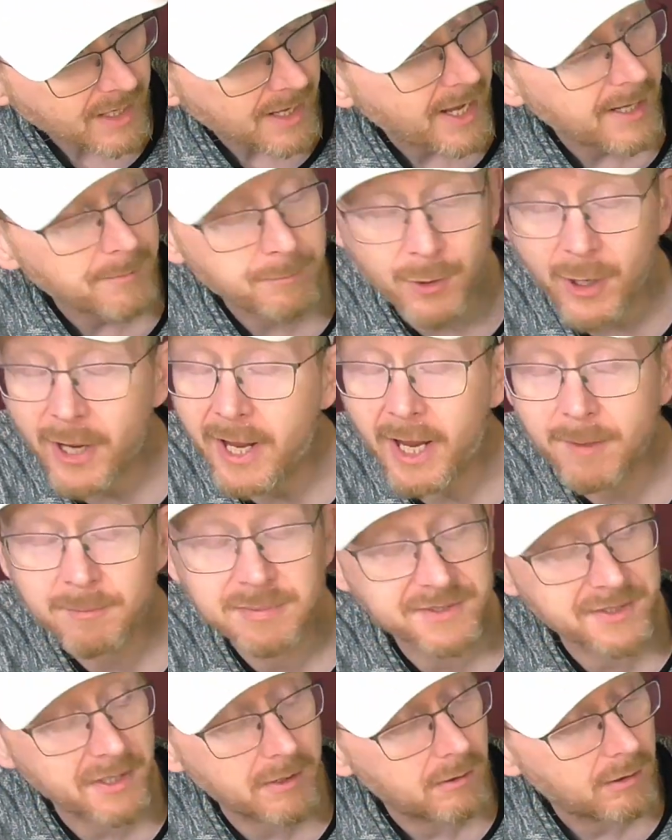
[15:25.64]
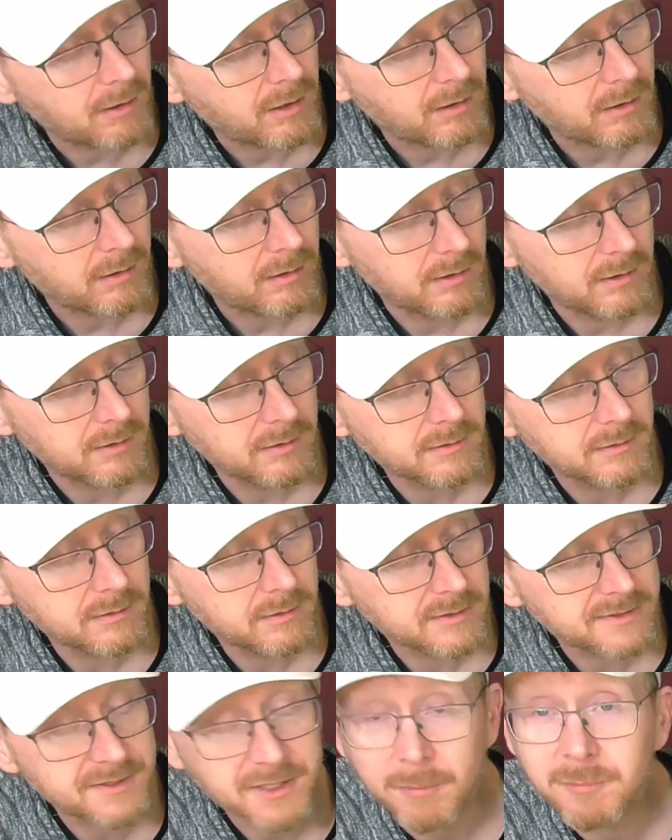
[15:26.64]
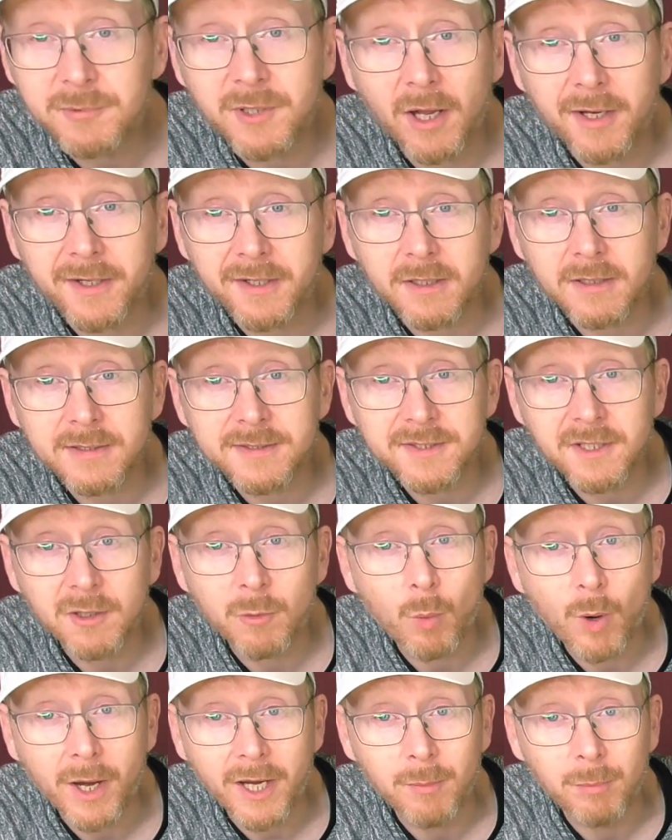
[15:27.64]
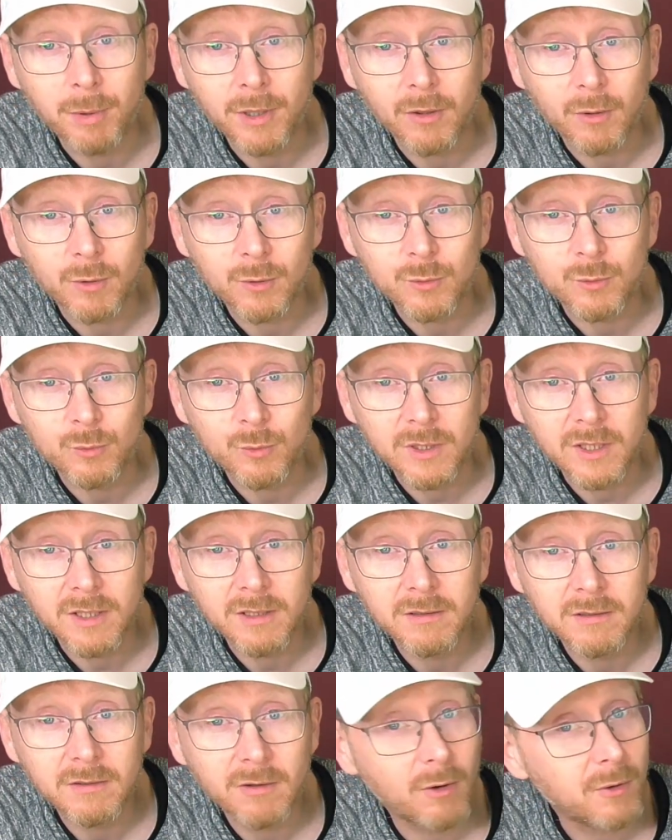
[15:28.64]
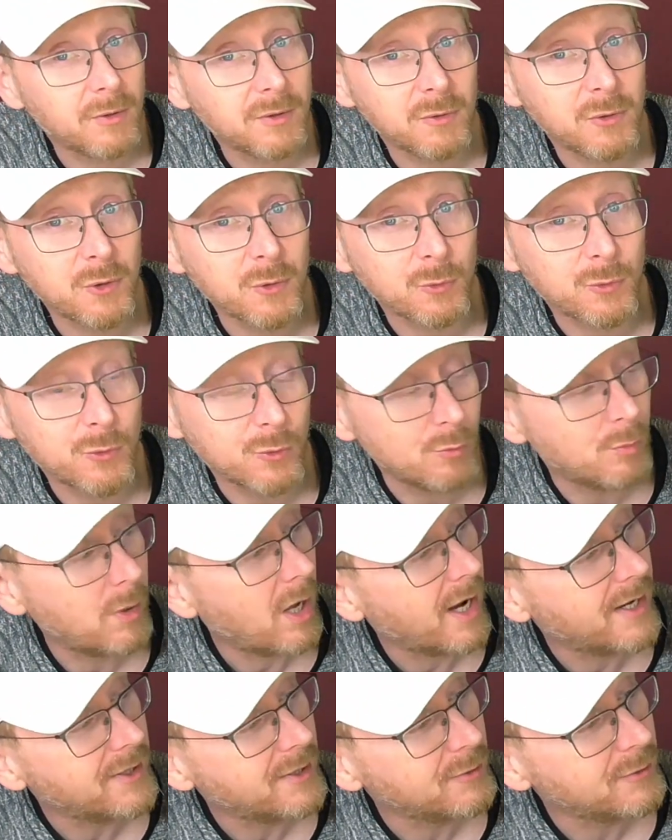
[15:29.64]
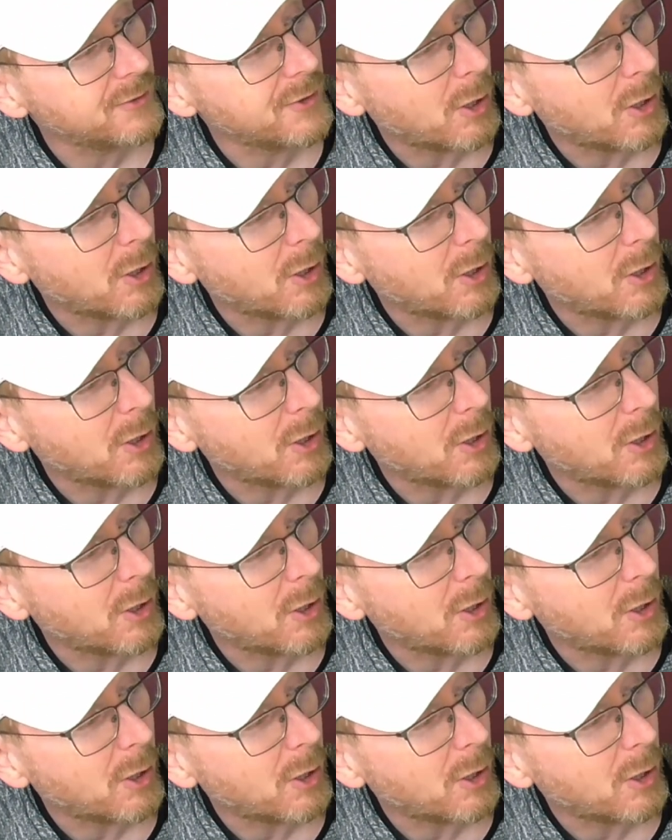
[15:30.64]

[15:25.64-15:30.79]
And perhaps there are subtitles available on Google, on YouTube, I don't